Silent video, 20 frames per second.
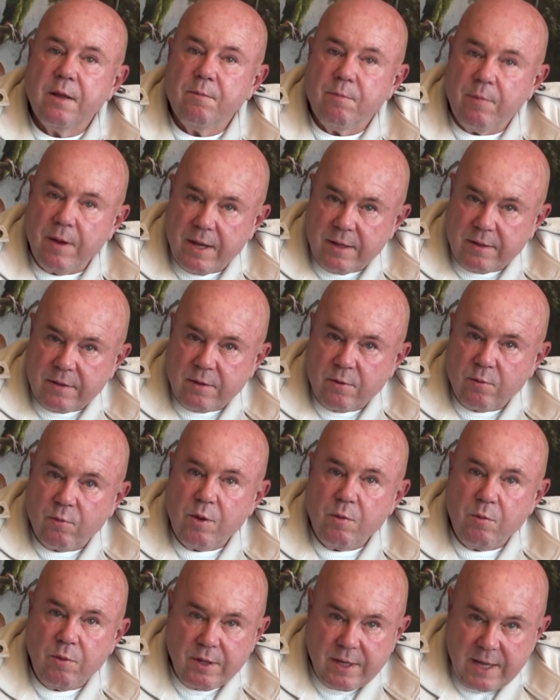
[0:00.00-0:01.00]
But
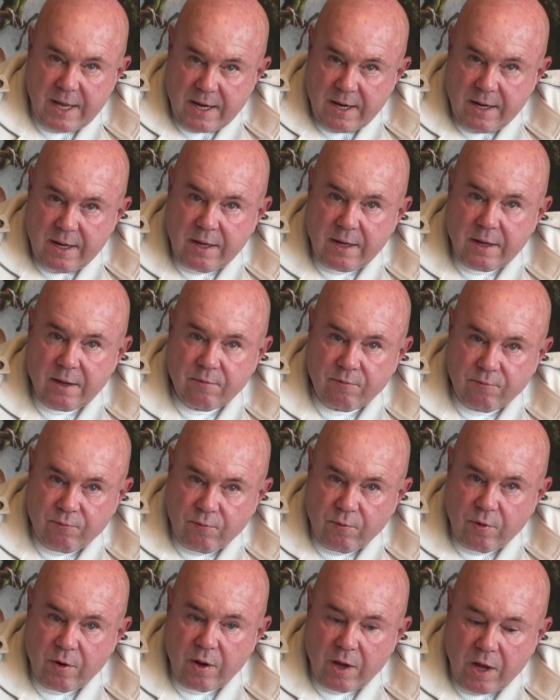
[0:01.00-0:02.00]
we will carry
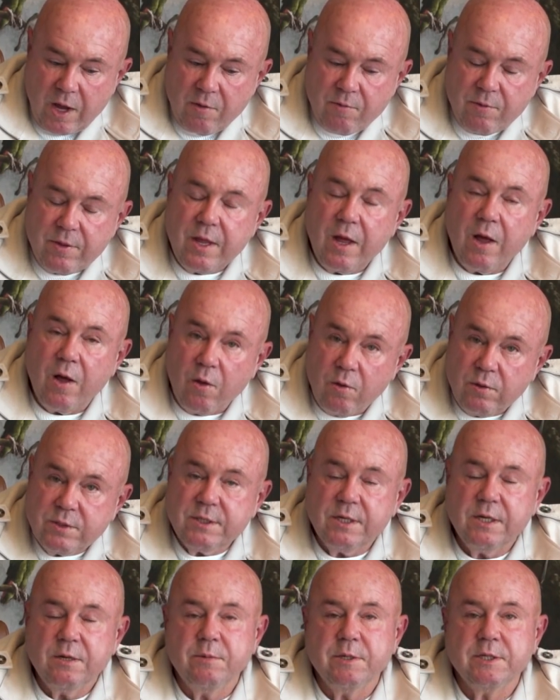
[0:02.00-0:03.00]
over the whole
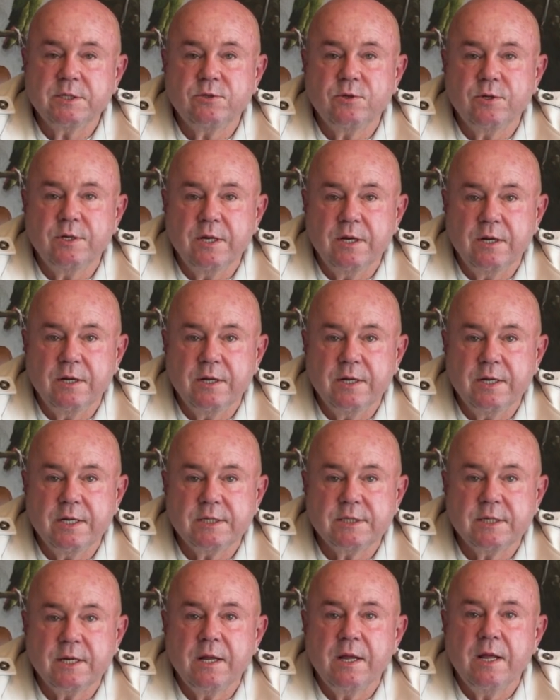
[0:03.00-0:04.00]
syllabus to the
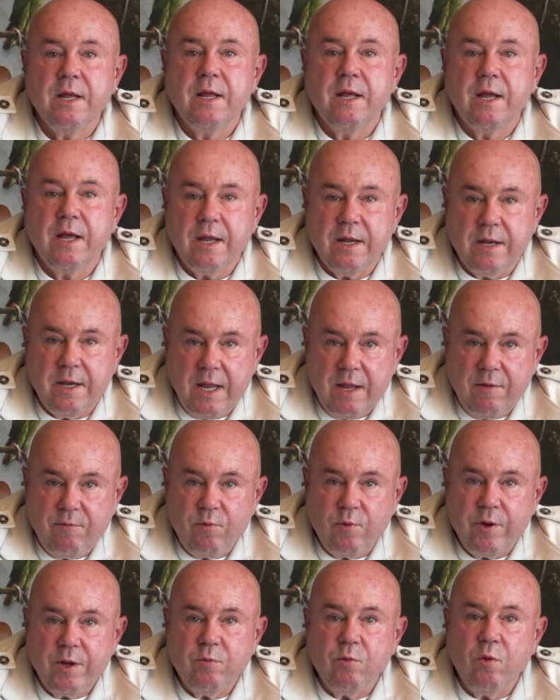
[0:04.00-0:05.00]
learners, and
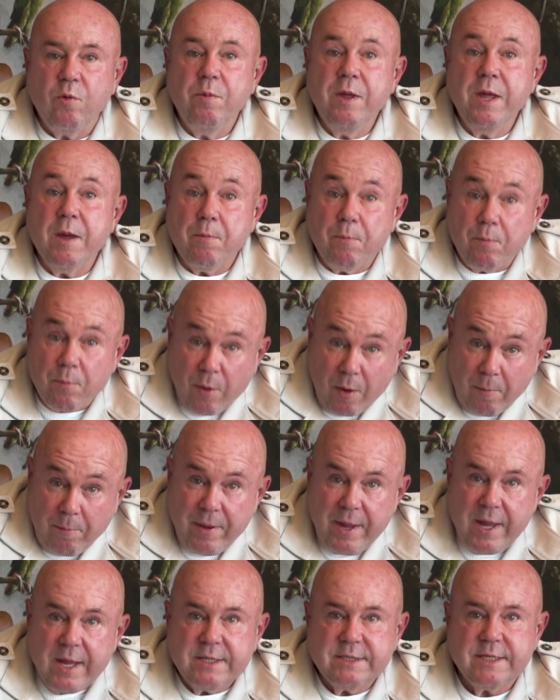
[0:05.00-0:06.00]
therefore it will be a proper
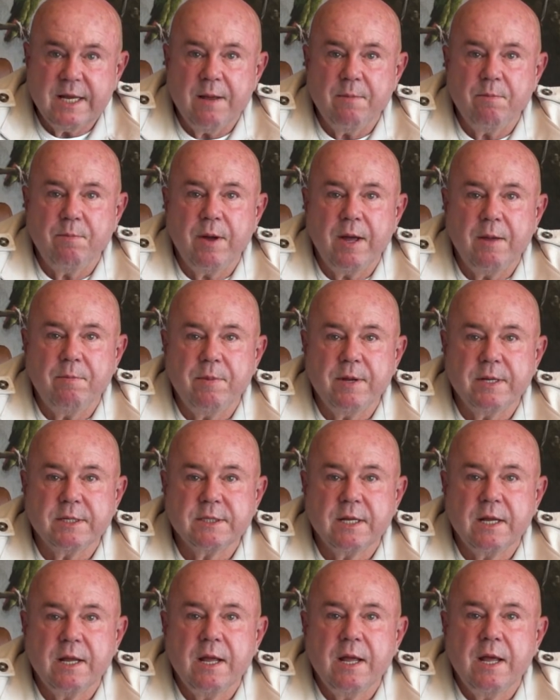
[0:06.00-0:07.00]
exam papers,
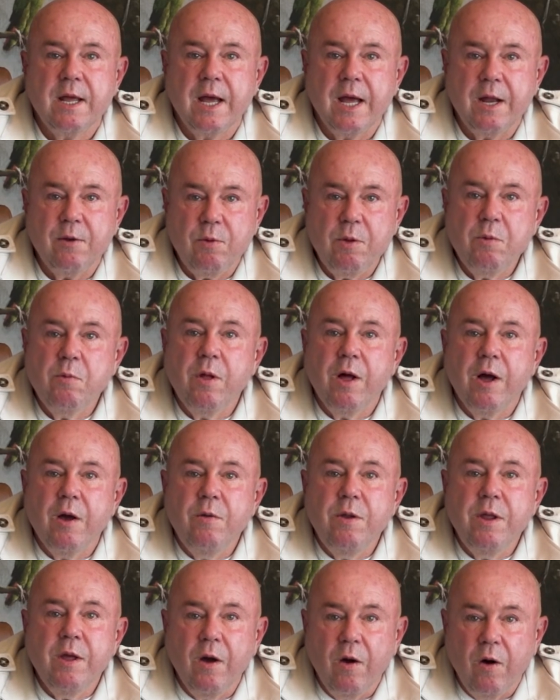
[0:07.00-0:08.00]
and we will
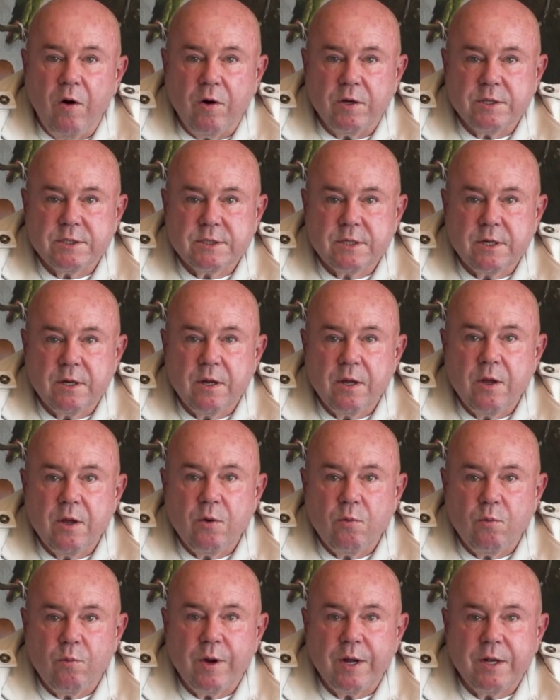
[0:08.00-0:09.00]
only ask
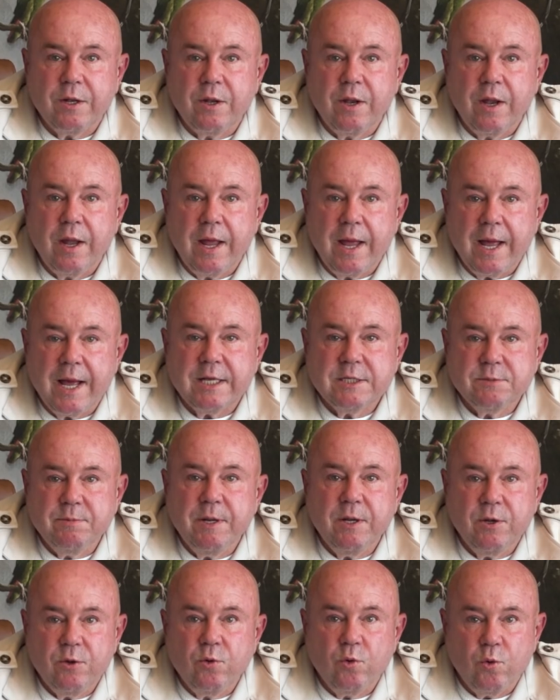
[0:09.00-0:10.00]
what has
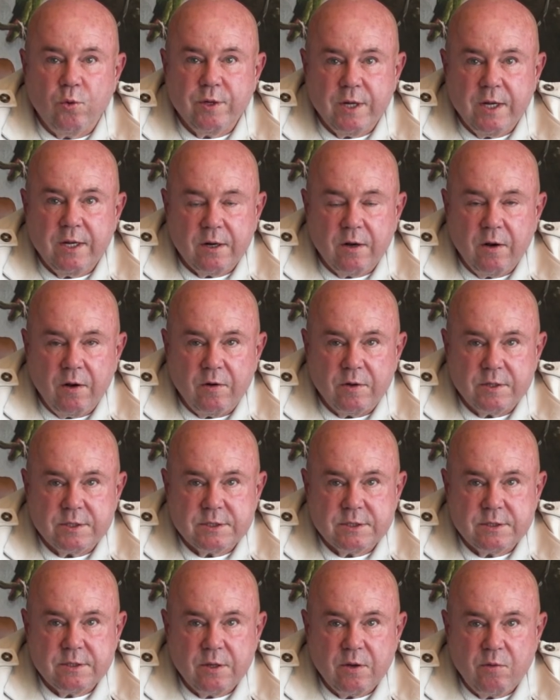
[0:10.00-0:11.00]
been taught in
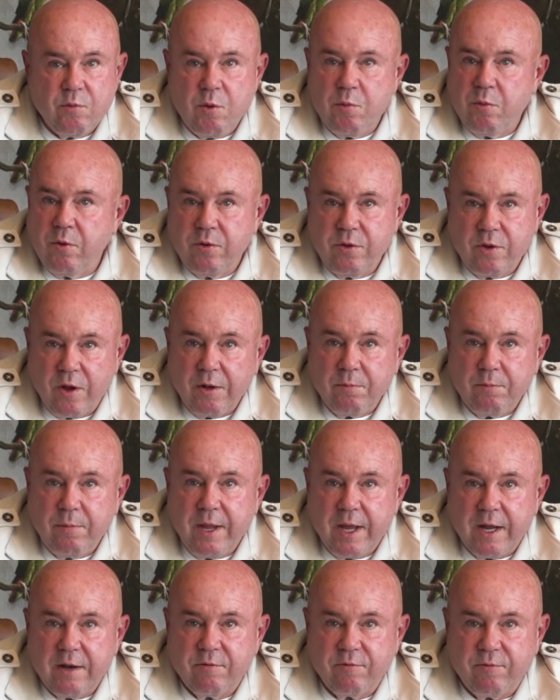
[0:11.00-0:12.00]
class. We will not
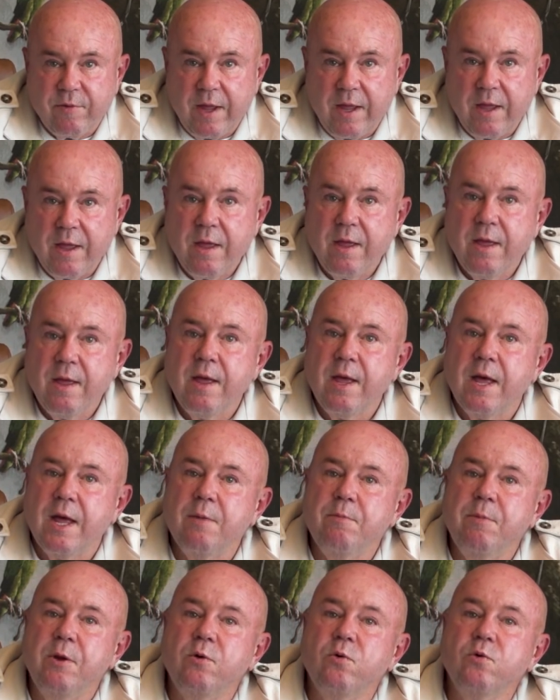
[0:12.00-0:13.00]
be unfair.
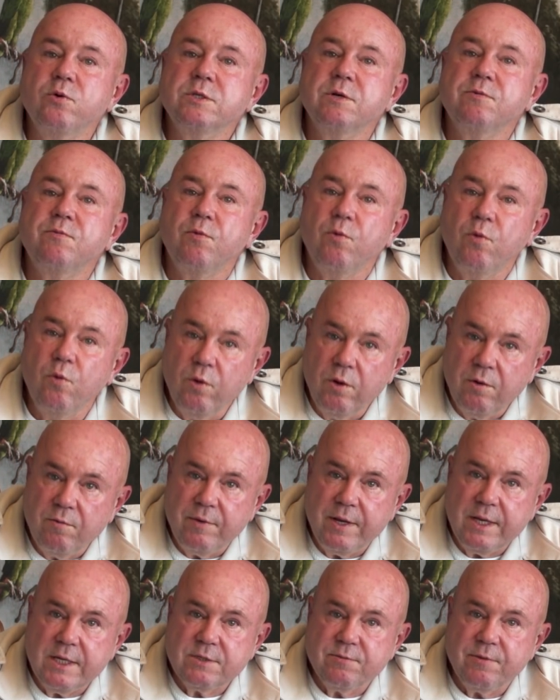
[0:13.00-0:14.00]
And because of all of
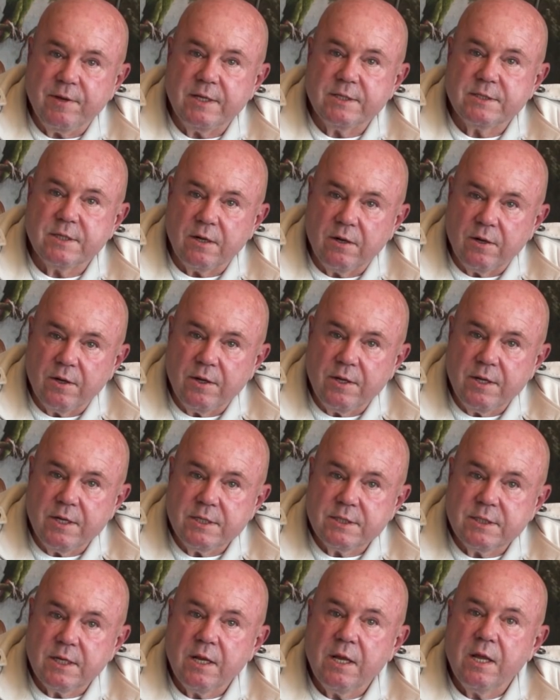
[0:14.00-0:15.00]
these things,
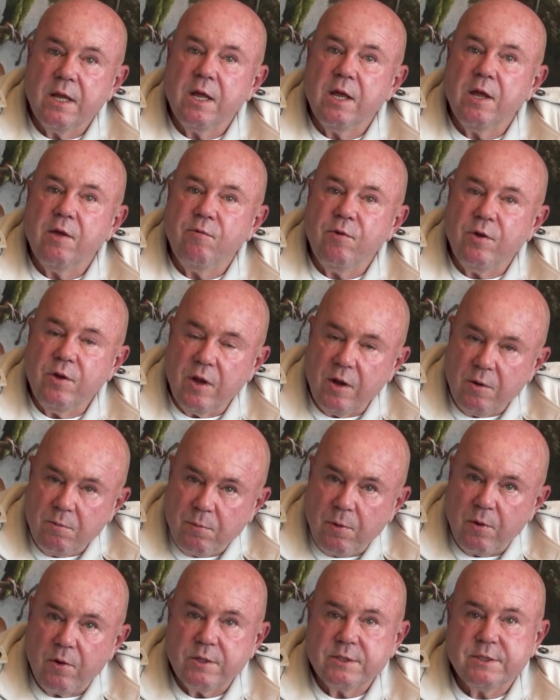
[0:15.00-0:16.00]
learners, if you don't
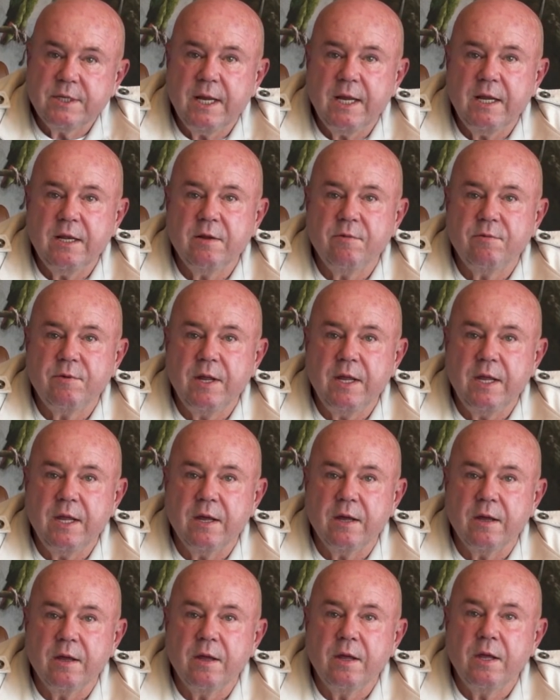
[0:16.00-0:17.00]
pass the end of the
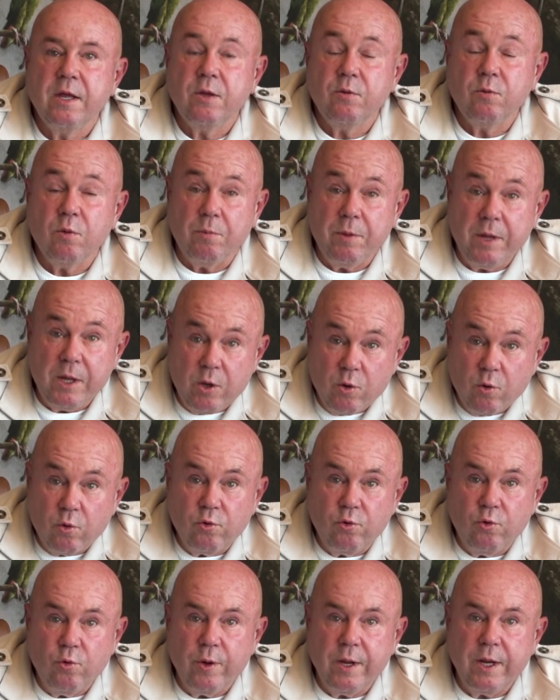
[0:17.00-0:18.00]
year, it will be your
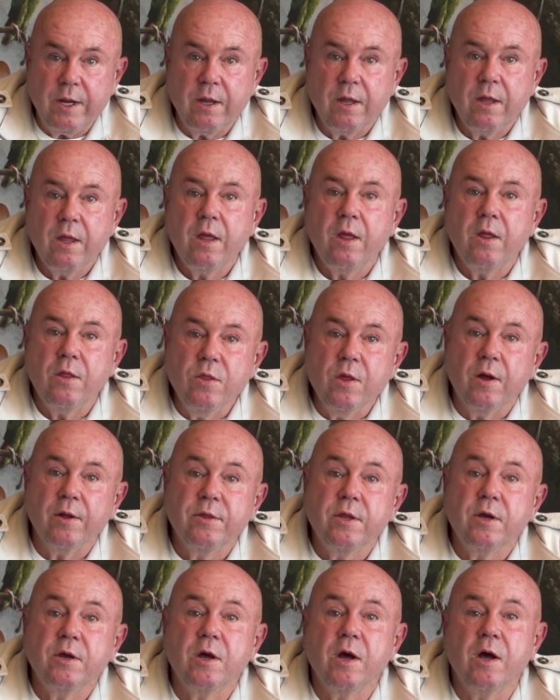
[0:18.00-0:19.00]
doing, not
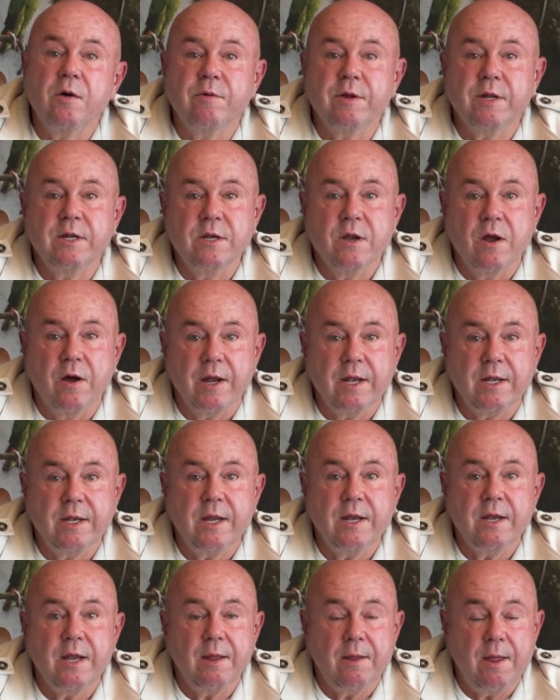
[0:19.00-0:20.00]
the
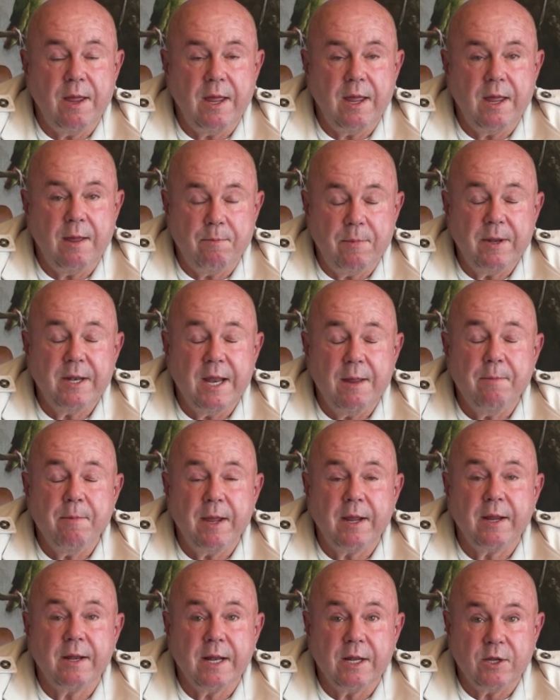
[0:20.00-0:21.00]
COVID-19
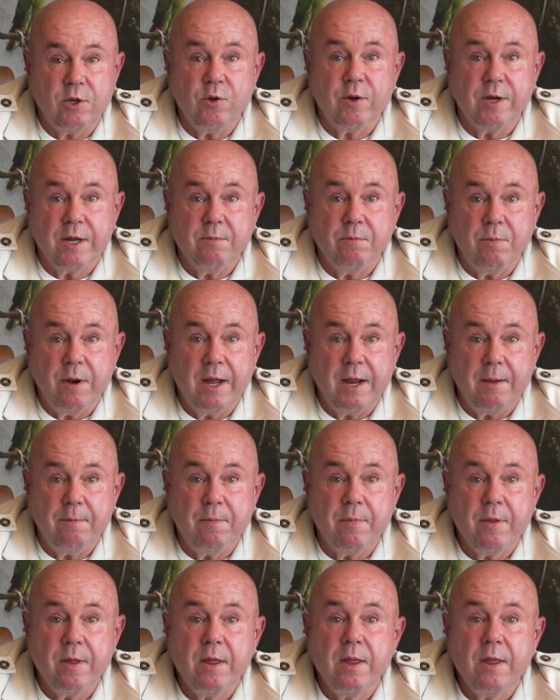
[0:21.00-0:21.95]
epidemic that you can blame.